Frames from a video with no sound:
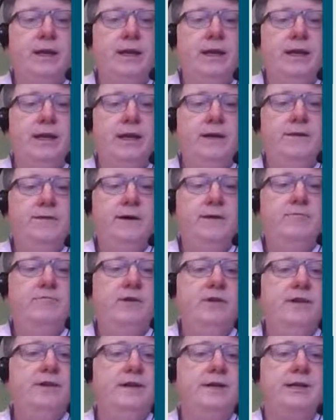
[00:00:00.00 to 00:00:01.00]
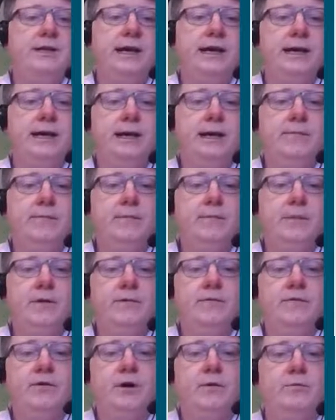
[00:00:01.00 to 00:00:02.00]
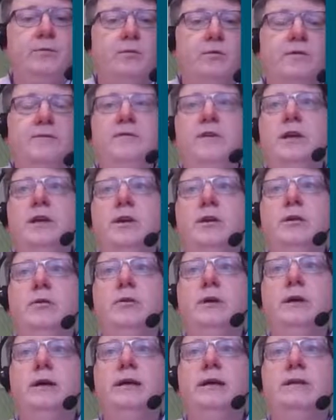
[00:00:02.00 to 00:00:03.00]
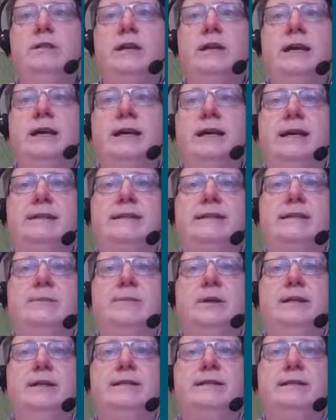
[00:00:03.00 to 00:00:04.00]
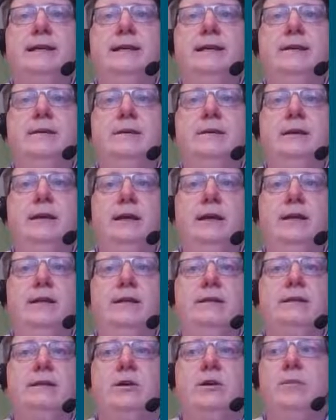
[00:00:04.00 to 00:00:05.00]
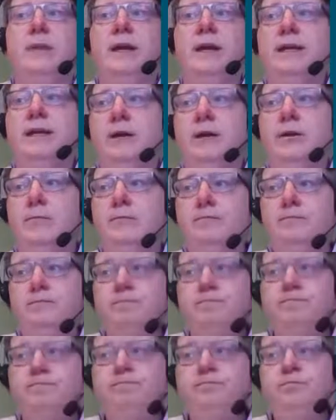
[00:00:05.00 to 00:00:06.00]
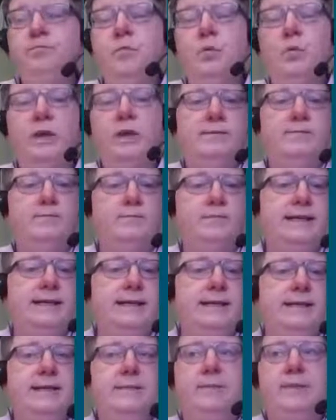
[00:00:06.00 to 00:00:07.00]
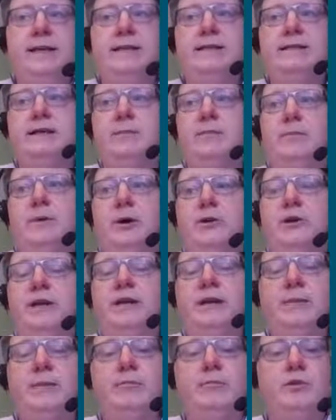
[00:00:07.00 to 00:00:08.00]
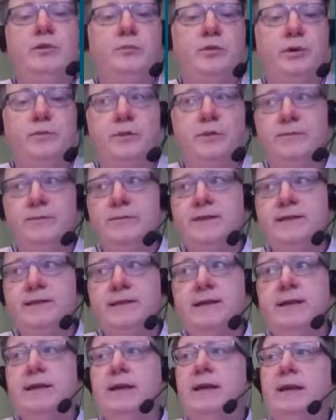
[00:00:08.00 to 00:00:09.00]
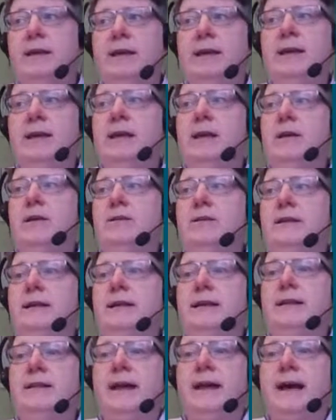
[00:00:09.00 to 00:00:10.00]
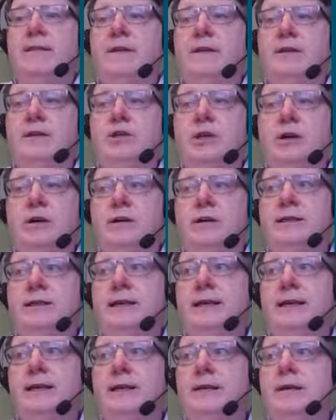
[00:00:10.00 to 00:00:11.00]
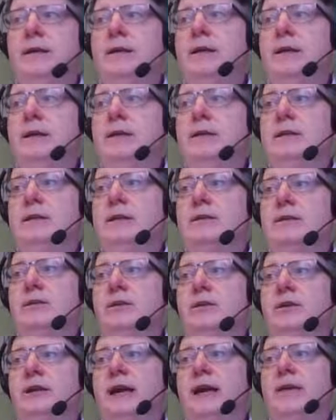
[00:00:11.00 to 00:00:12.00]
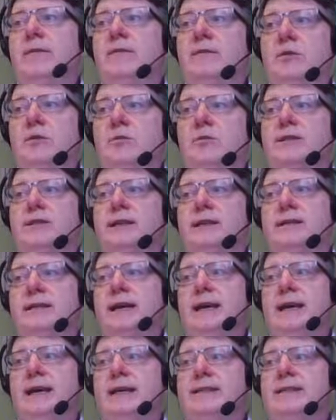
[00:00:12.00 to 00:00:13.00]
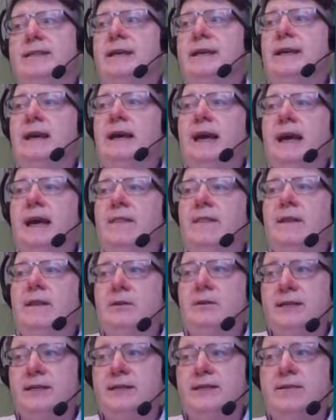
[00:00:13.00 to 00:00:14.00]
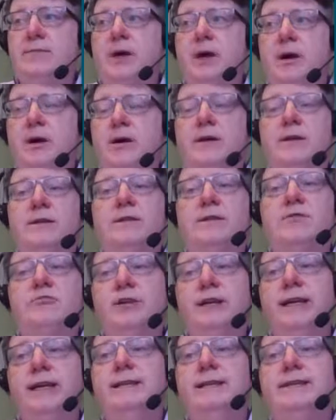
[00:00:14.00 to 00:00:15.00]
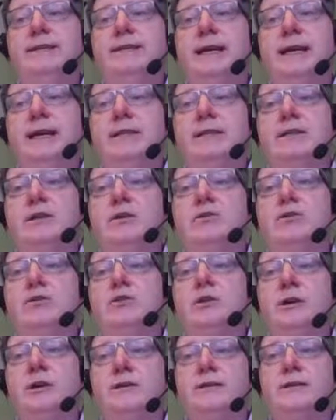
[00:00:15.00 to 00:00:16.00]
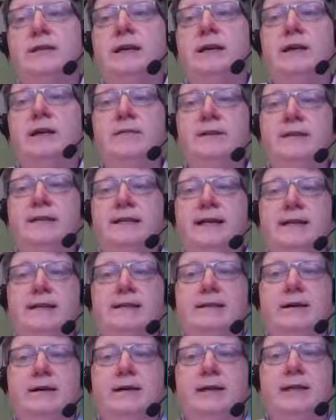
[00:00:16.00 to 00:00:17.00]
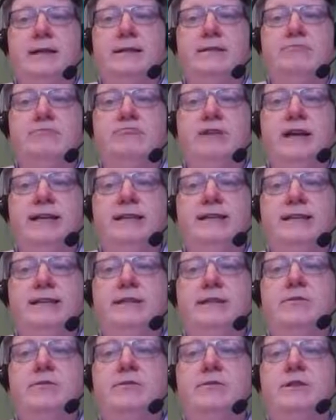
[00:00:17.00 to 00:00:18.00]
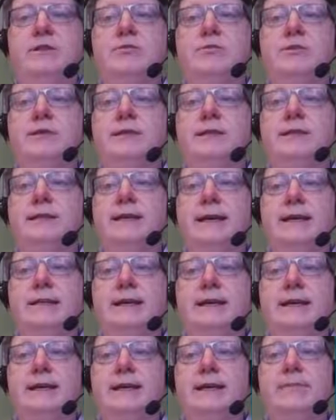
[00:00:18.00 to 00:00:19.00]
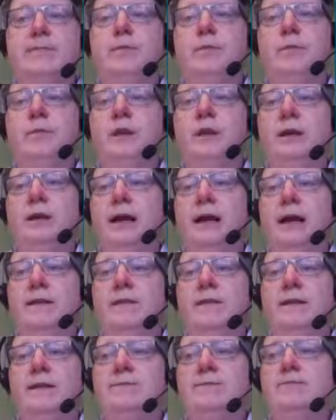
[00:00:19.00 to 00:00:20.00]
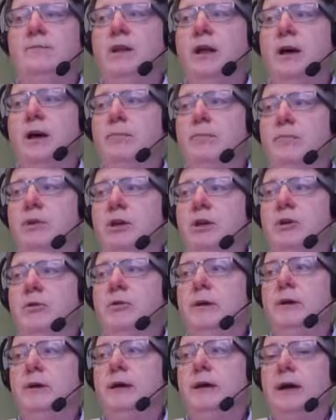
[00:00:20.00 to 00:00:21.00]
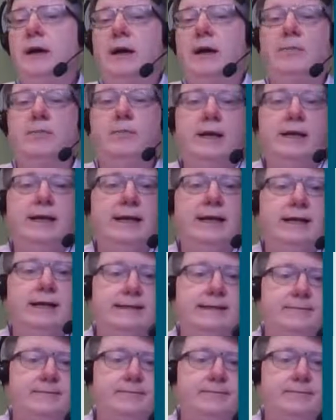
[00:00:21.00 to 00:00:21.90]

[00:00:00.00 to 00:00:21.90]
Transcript: If I run the checker from Review, Check Accessibility in the top menu, we can see that it picks up on a number of problems, including that the chart here does not have alternate text and that there is some hard to read text contrast for text like this red additional resources text here and these light blue links.